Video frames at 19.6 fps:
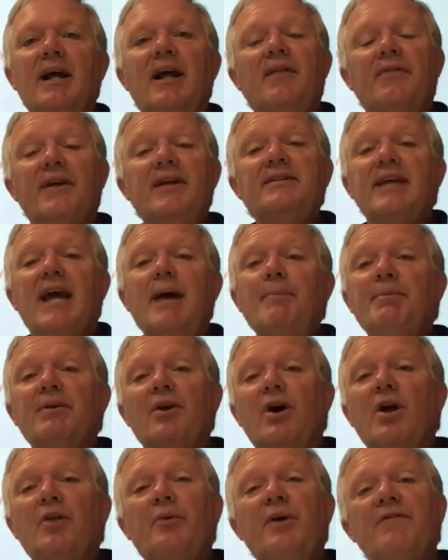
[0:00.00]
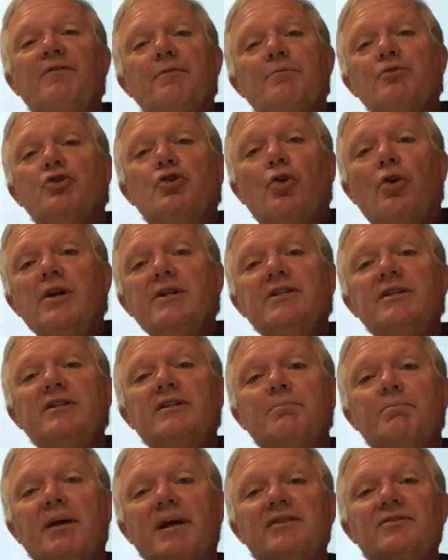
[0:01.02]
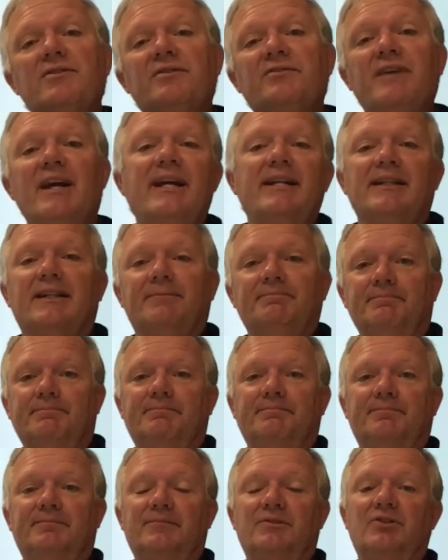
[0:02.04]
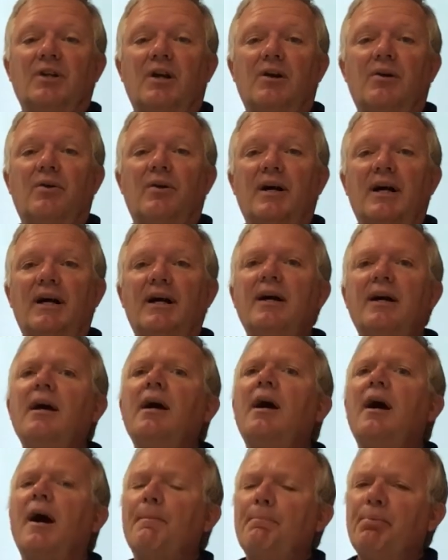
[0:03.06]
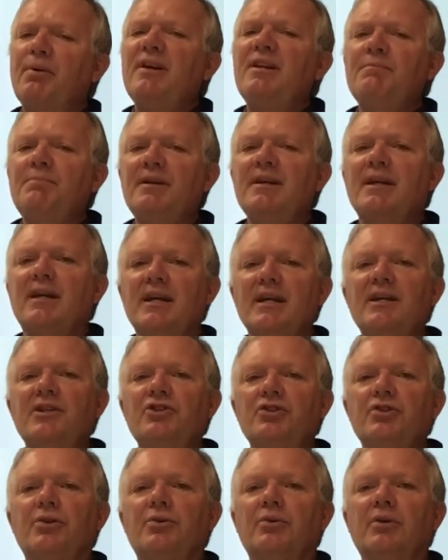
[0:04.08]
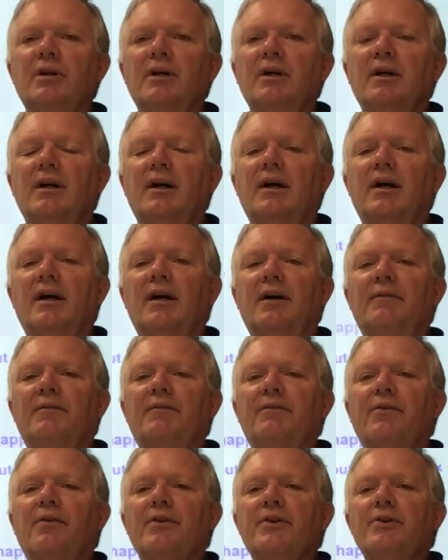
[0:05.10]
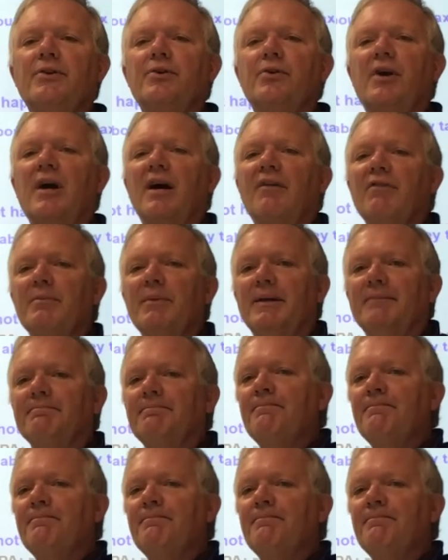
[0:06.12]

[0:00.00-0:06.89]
This happened all the way from Georgia to Pennsylvania. So a pretty big issue for the new government.